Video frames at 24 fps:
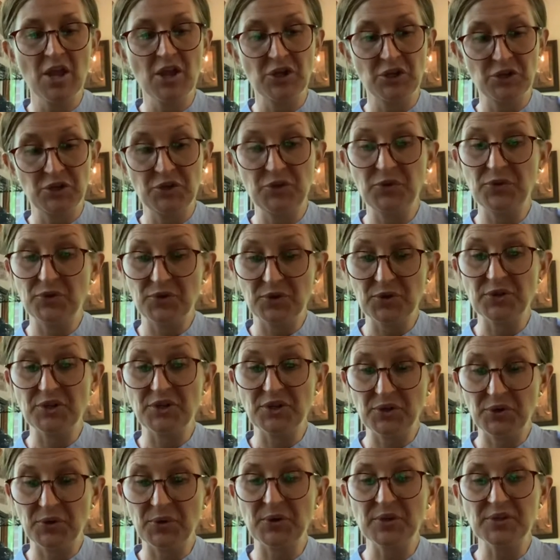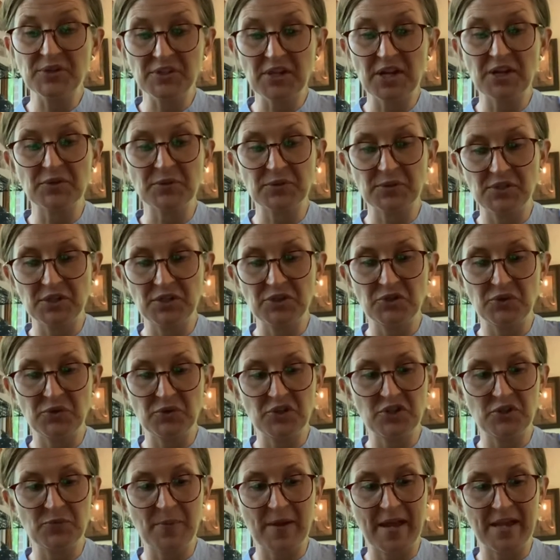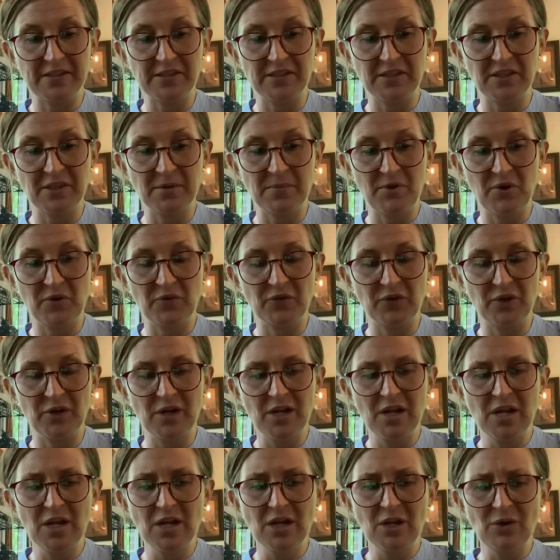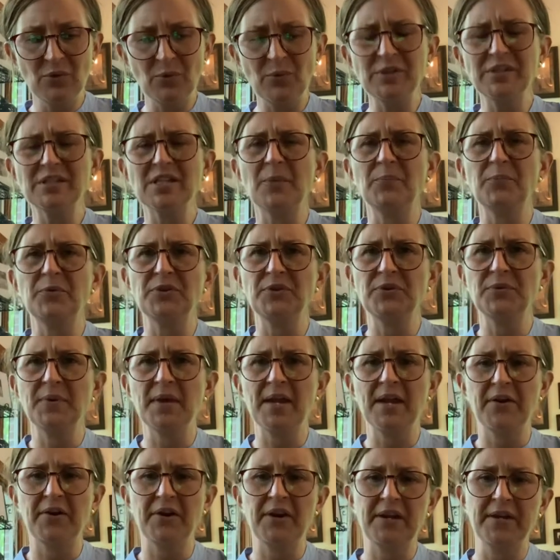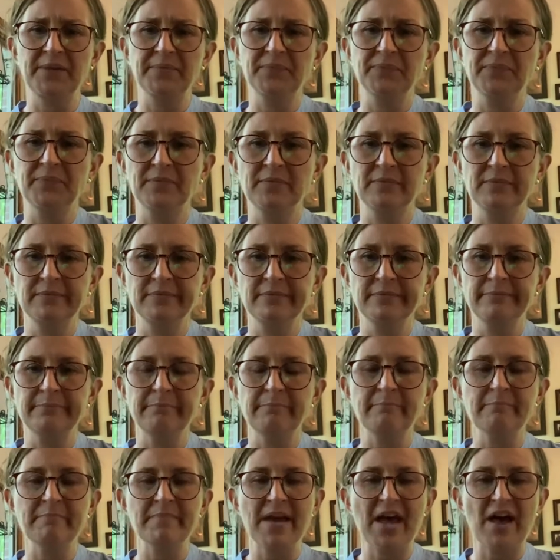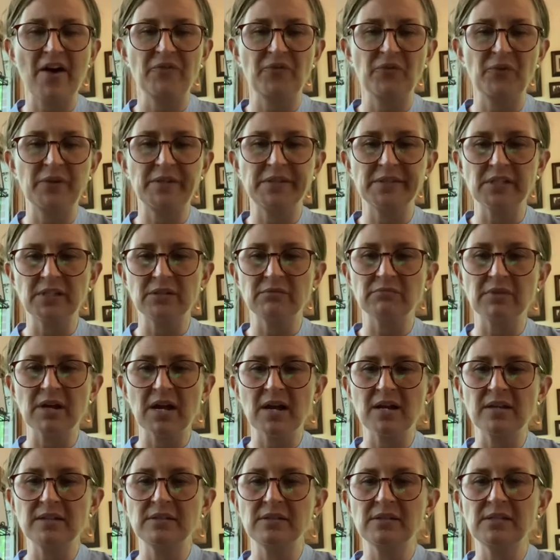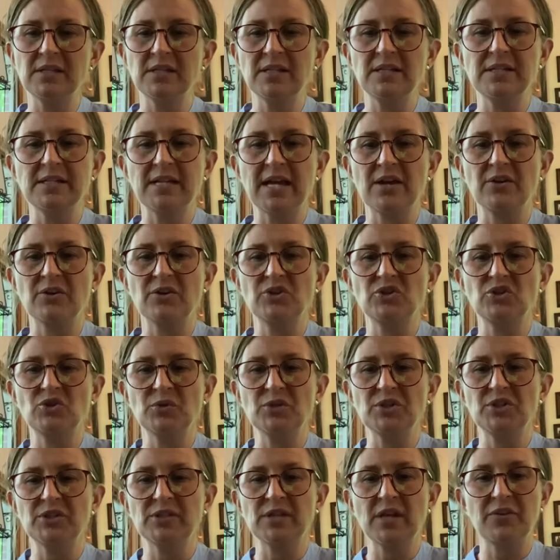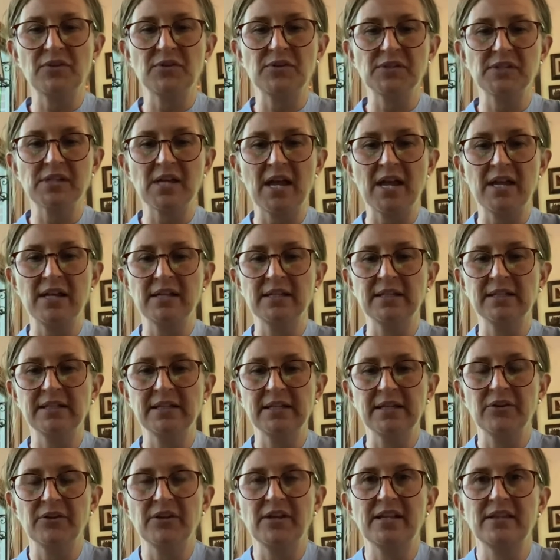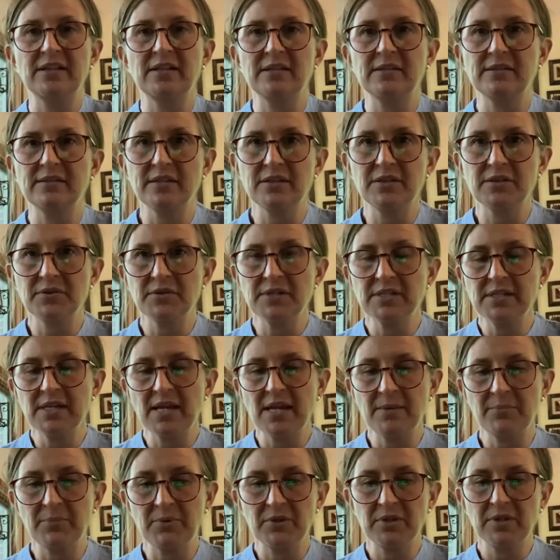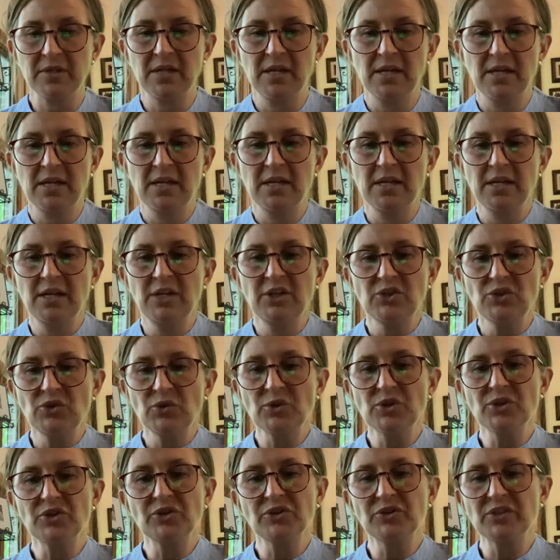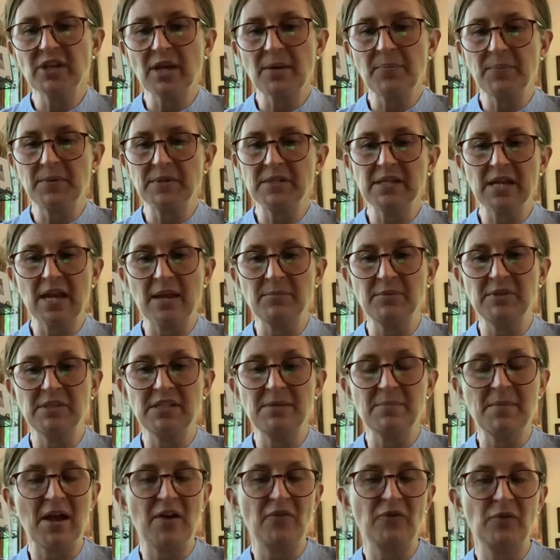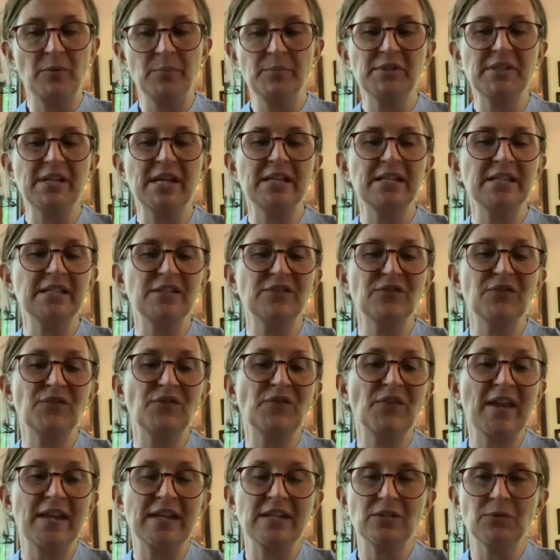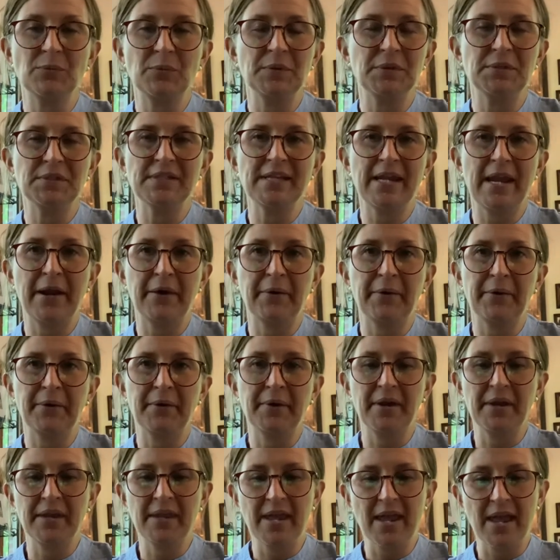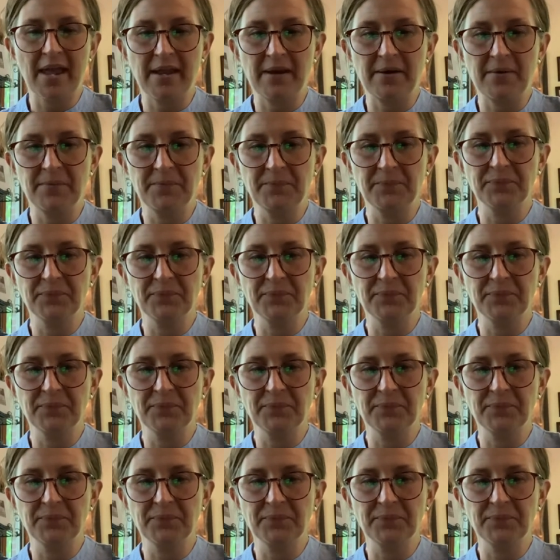New third-year course schedule, said George, passing them over. What's up with you, Harry? Malfoy, said Ron, sitting down on George's other side and glaring at the Slytherin table. George looked up in time to see Malfoy pretending to faint with terror again